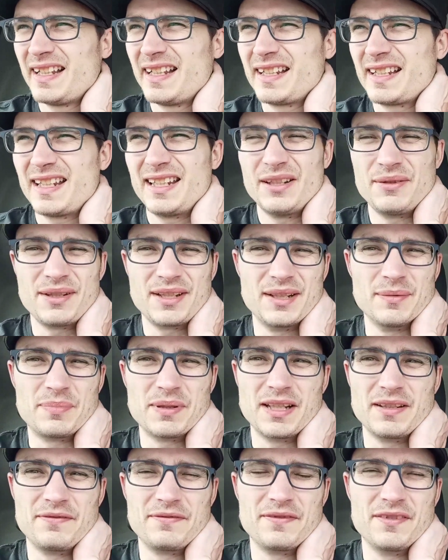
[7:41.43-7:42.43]
you're going to
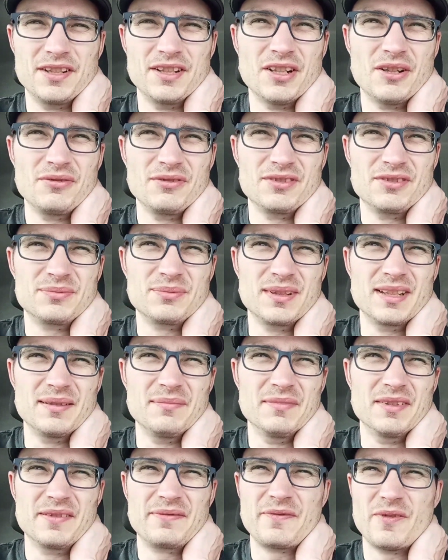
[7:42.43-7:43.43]
play for the nose with
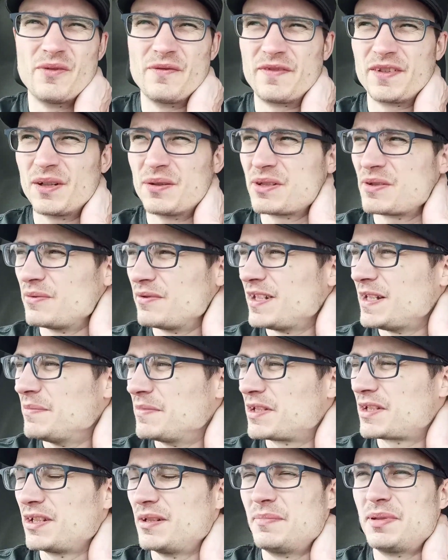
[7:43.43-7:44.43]
them. I thought if you go to one of them,
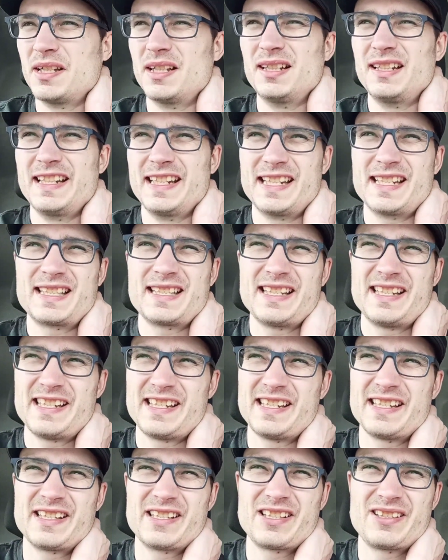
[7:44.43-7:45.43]
it's going to be at least
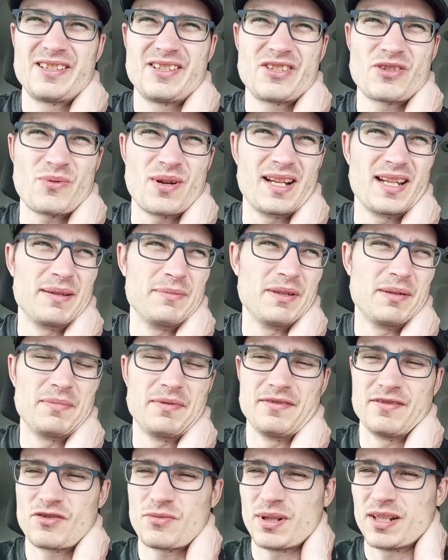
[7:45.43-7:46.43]
20,
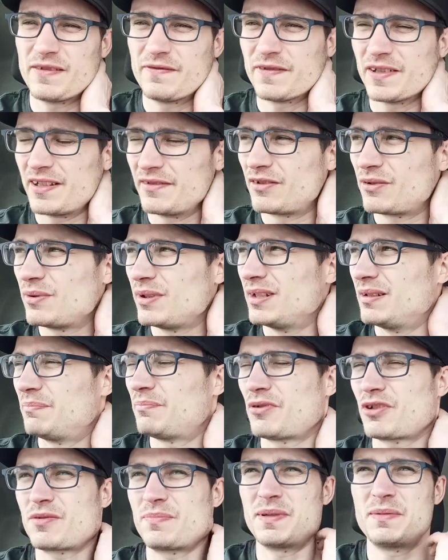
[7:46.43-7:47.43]
maybe 25 quid,
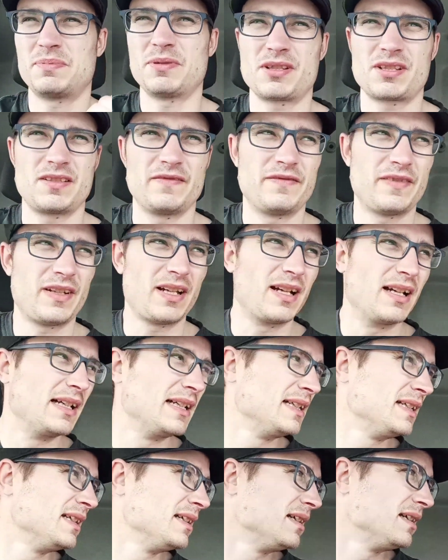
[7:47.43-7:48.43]
possibly plus the VAT.
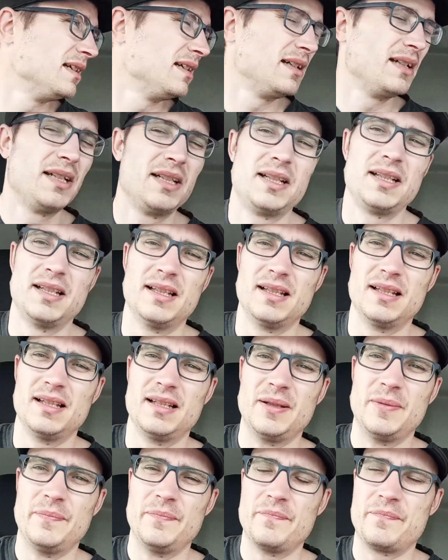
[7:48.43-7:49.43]

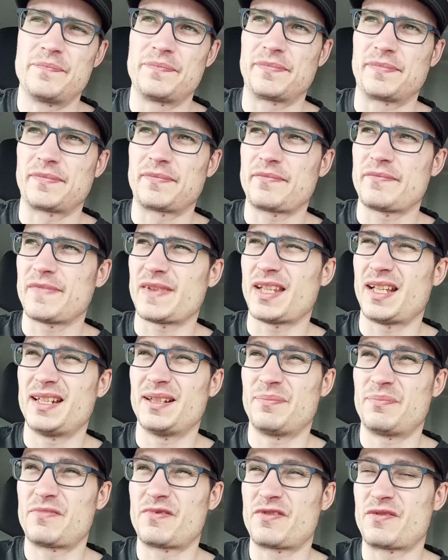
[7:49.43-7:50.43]
And
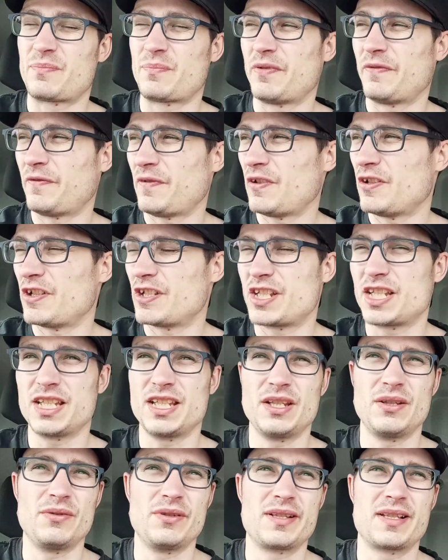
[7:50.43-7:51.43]
I prefer to
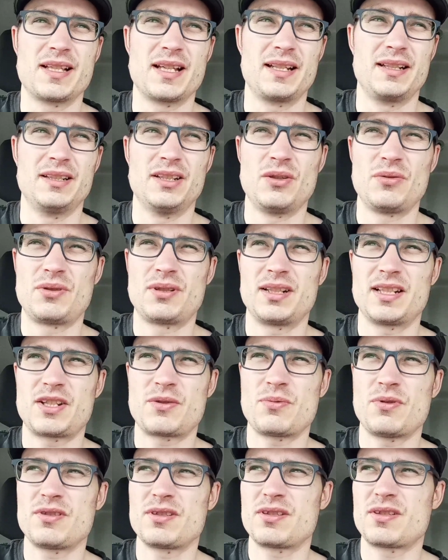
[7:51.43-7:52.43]
use like localish
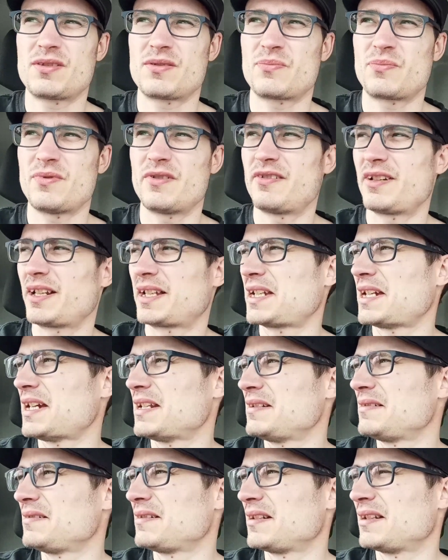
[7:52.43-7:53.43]
ones where I
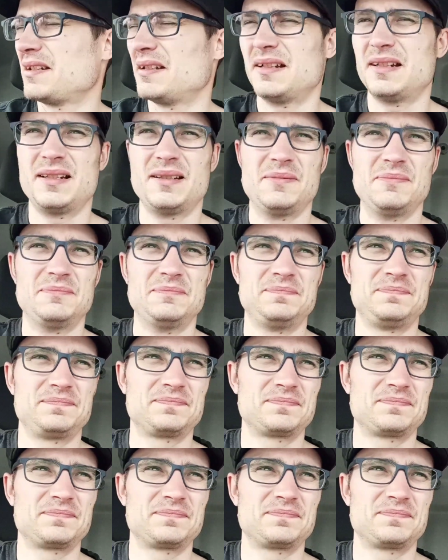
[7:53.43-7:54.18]
can. And